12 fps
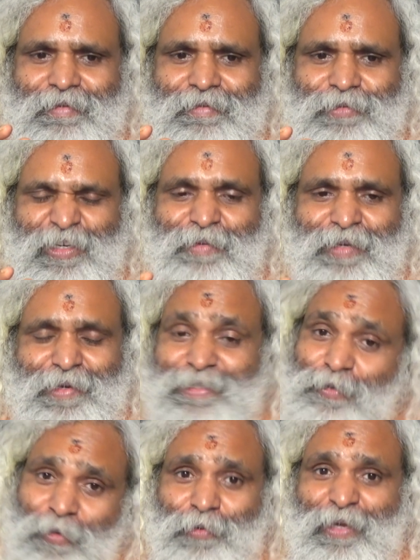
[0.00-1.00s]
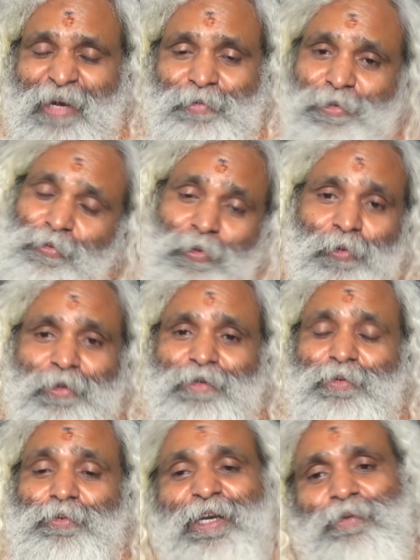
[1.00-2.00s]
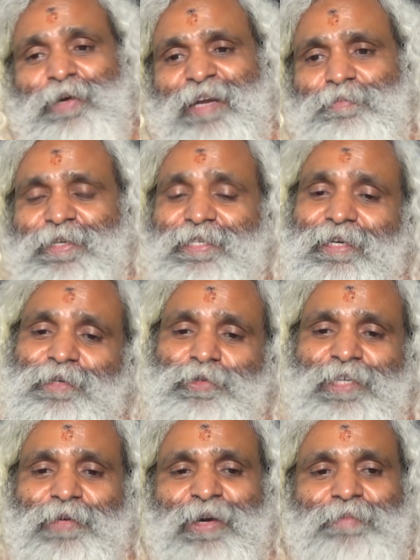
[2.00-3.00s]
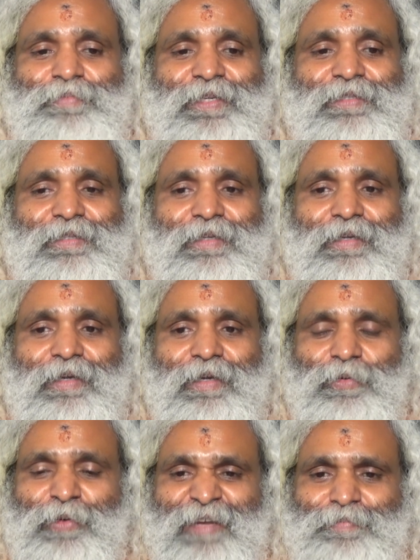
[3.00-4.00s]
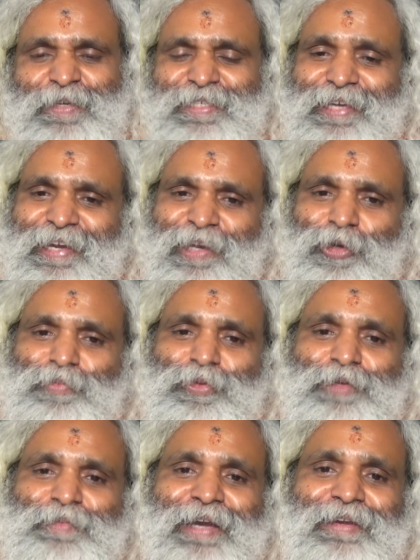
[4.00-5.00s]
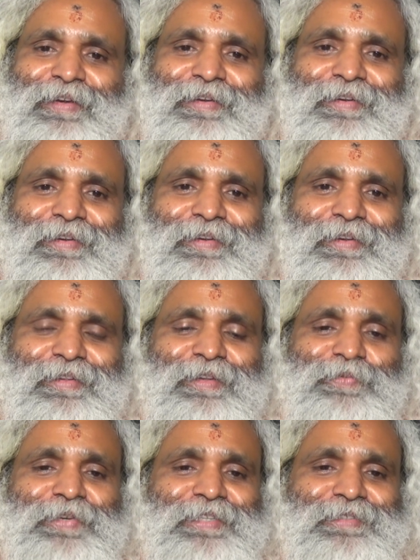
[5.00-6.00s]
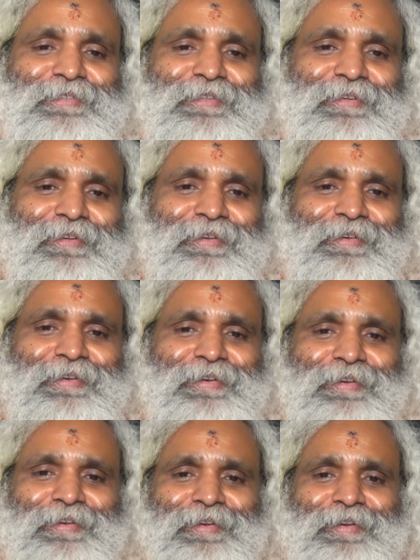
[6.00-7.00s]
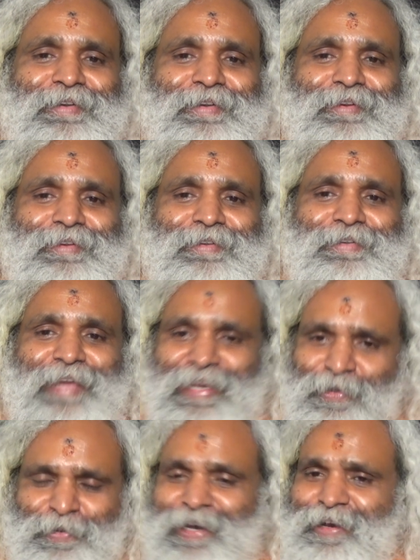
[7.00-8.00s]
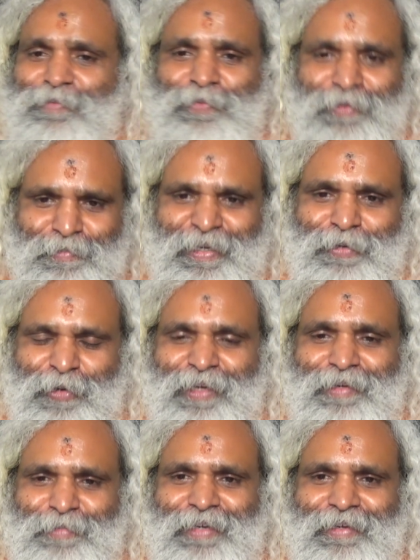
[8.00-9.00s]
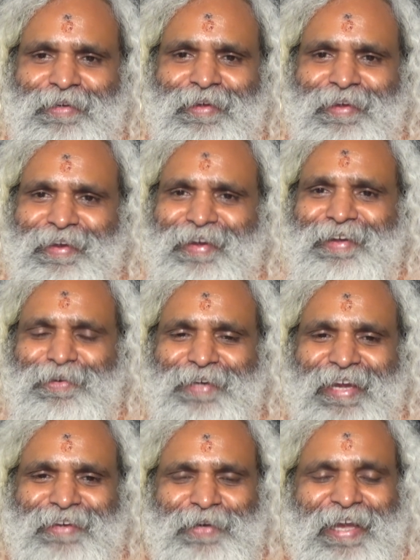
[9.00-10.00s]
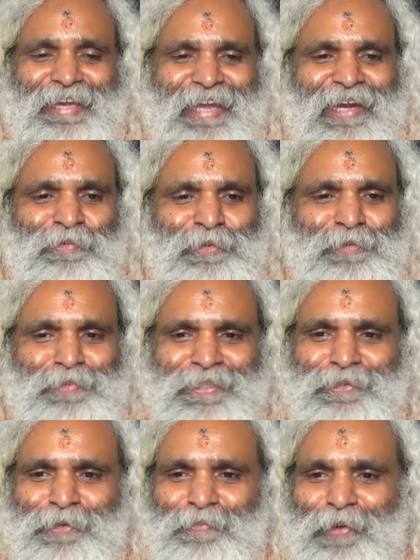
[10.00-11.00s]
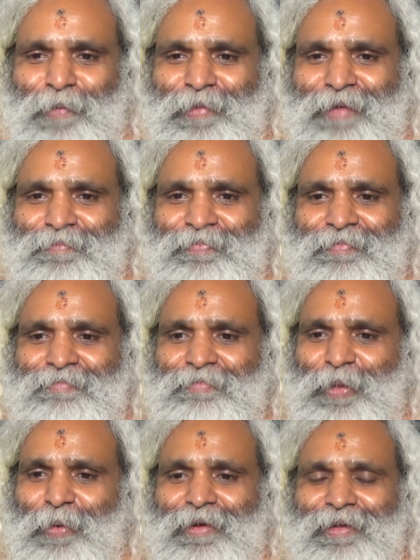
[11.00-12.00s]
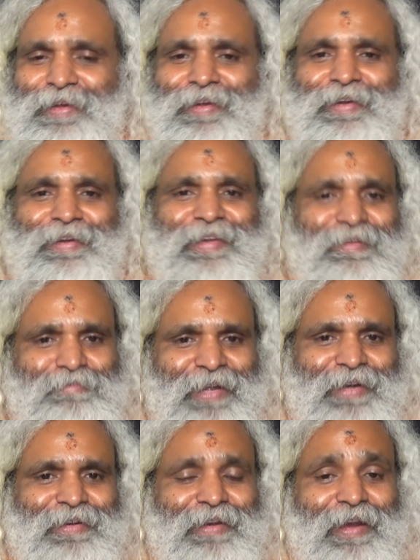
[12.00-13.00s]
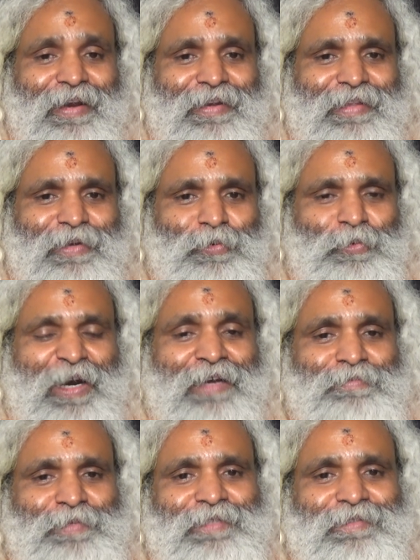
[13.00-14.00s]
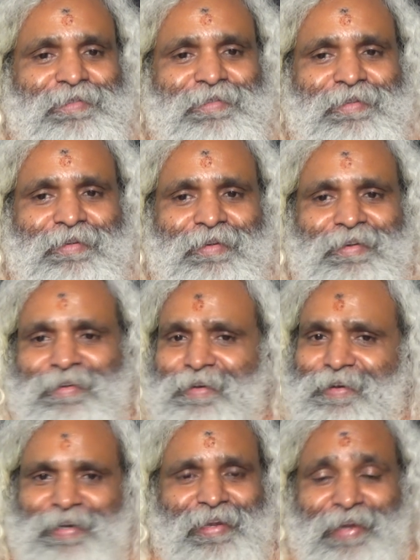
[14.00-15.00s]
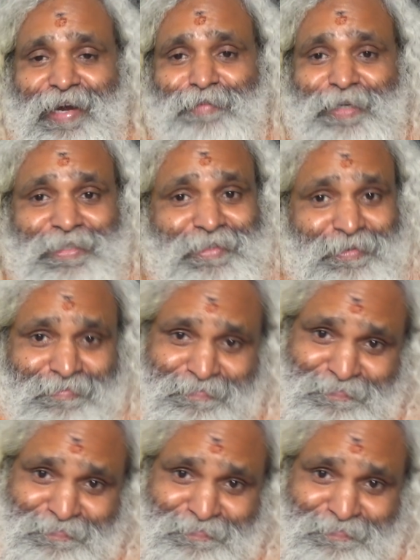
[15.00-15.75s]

So even if I say, no, no, you can have piece. no, no, only one piece. You said one piece. One piece again he will put back in the fridge. Anyone of, including me, hey, okay, today I can have two pieces, no problem. No, he maintained that one piece. Really amazing.